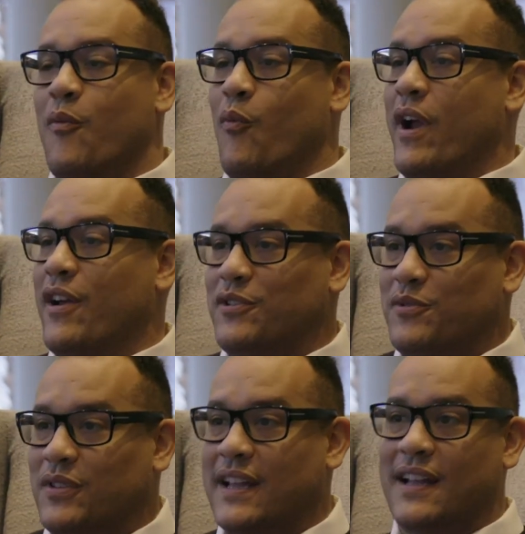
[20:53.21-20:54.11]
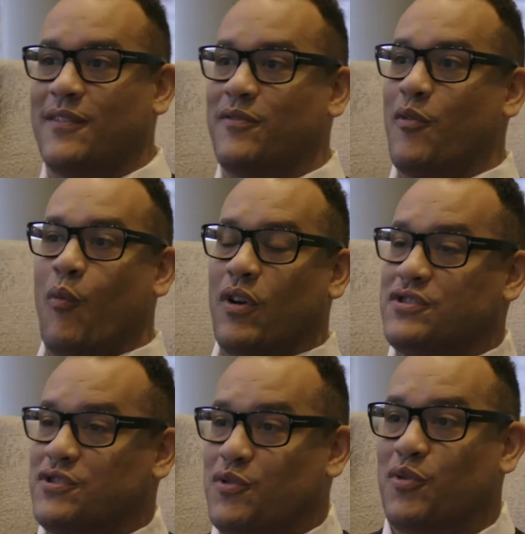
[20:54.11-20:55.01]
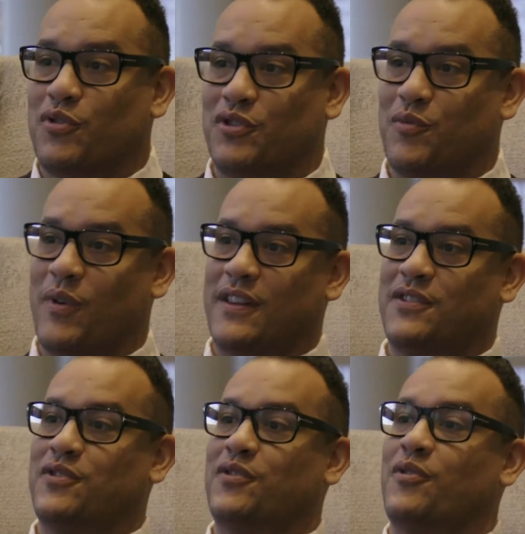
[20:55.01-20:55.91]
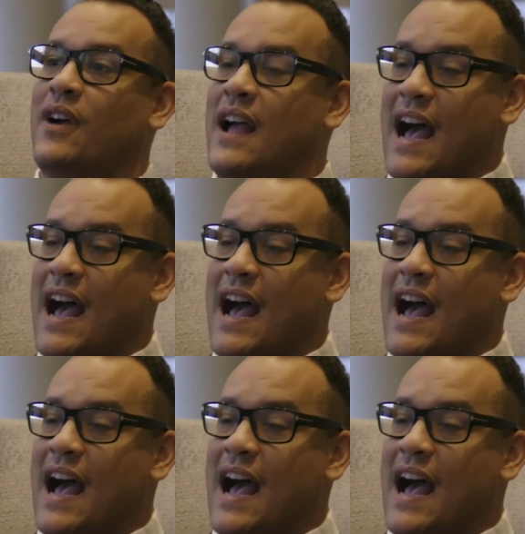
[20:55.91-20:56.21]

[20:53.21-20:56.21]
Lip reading: Where you live, what school you went to,